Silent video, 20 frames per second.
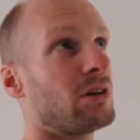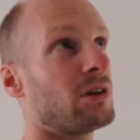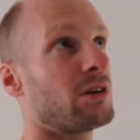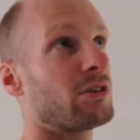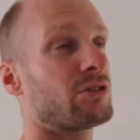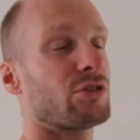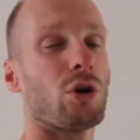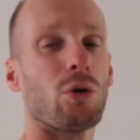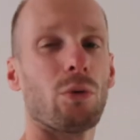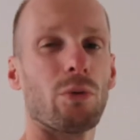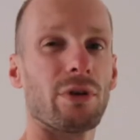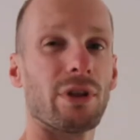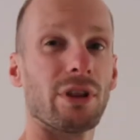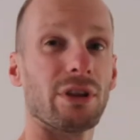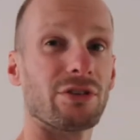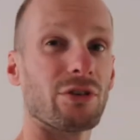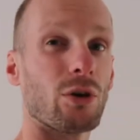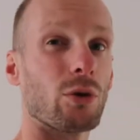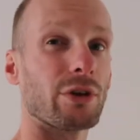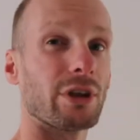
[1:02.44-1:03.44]

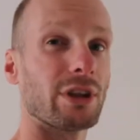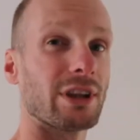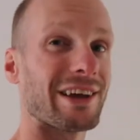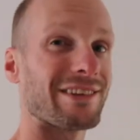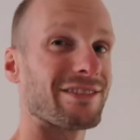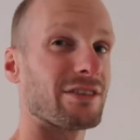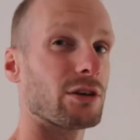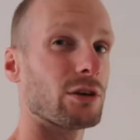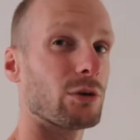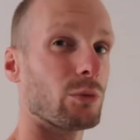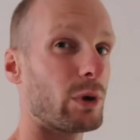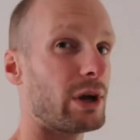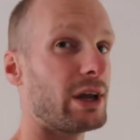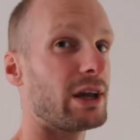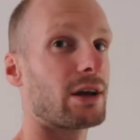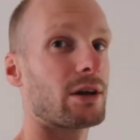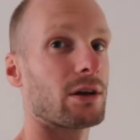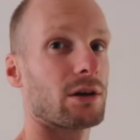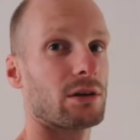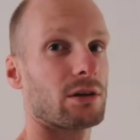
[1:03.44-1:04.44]
sold in less than a
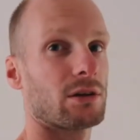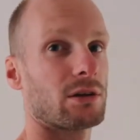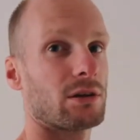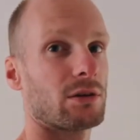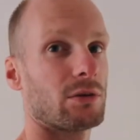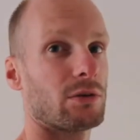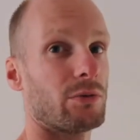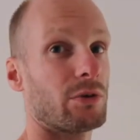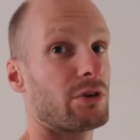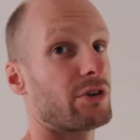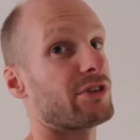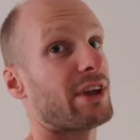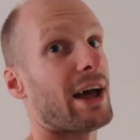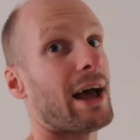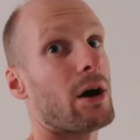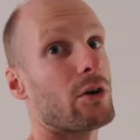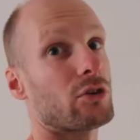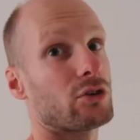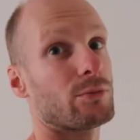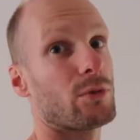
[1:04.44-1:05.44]
week, because the
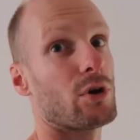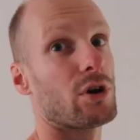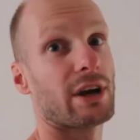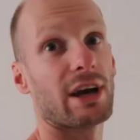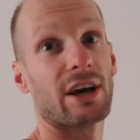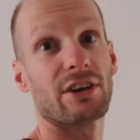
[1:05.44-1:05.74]
housing market,